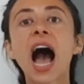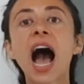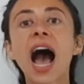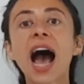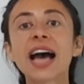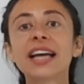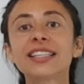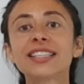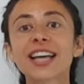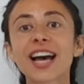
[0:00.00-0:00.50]

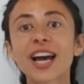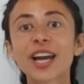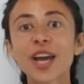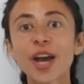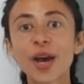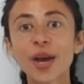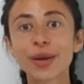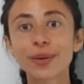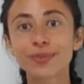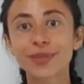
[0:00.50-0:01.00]
And I
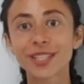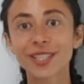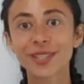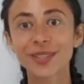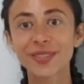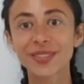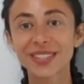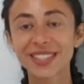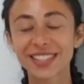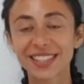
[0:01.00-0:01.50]
hope to
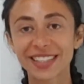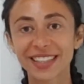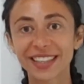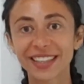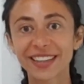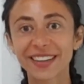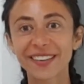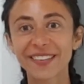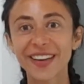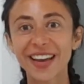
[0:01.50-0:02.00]
see
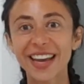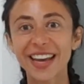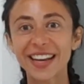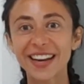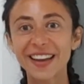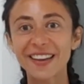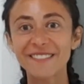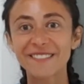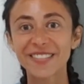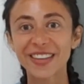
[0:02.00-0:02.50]
you in
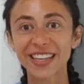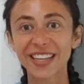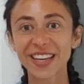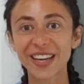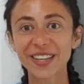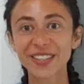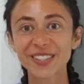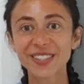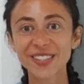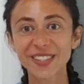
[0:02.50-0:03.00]
a
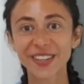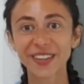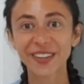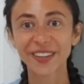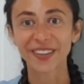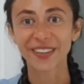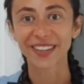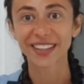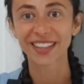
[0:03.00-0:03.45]
video soon.